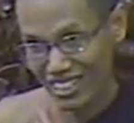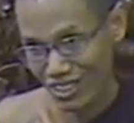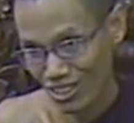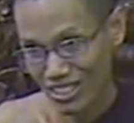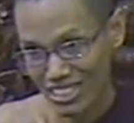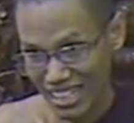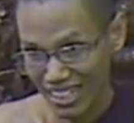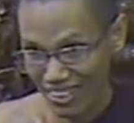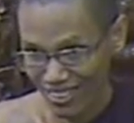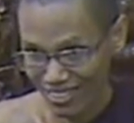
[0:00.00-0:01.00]

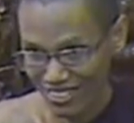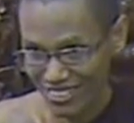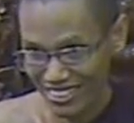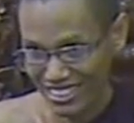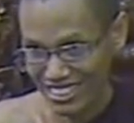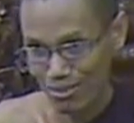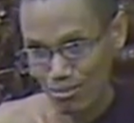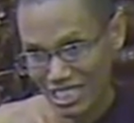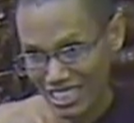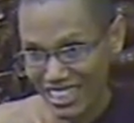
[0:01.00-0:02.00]
non-self
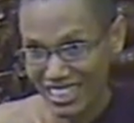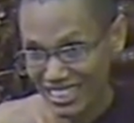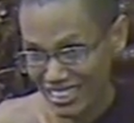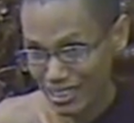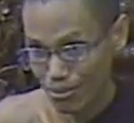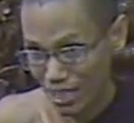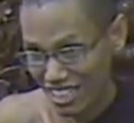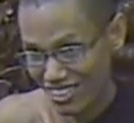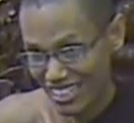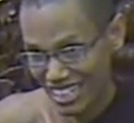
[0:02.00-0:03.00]
mentality,
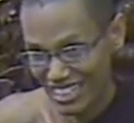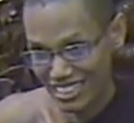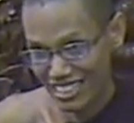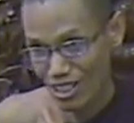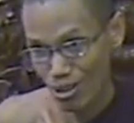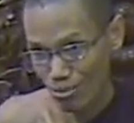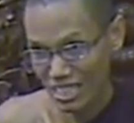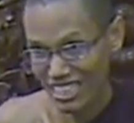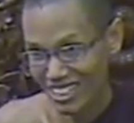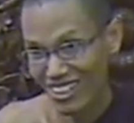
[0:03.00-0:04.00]
materiality, no
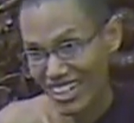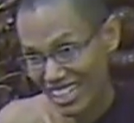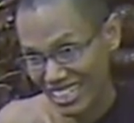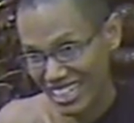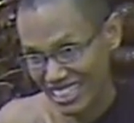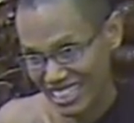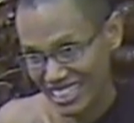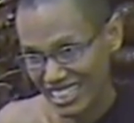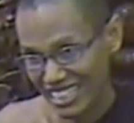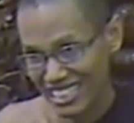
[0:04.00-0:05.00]
me, no others,
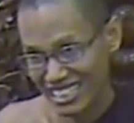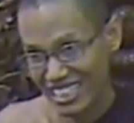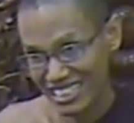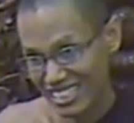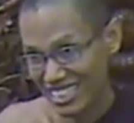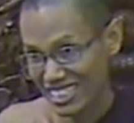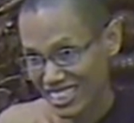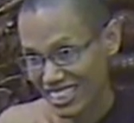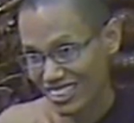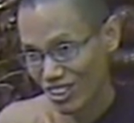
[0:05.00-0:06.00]
such
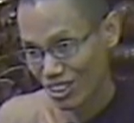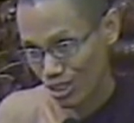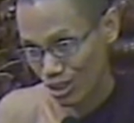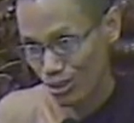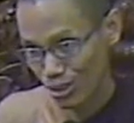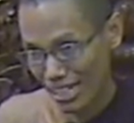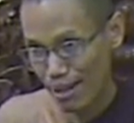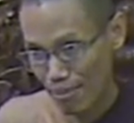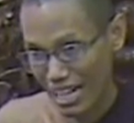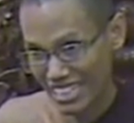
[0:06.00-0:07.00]
thinking also
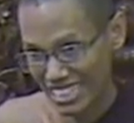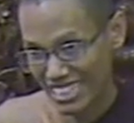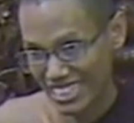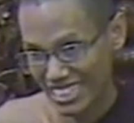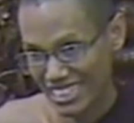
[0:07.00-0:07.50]
kusala mind.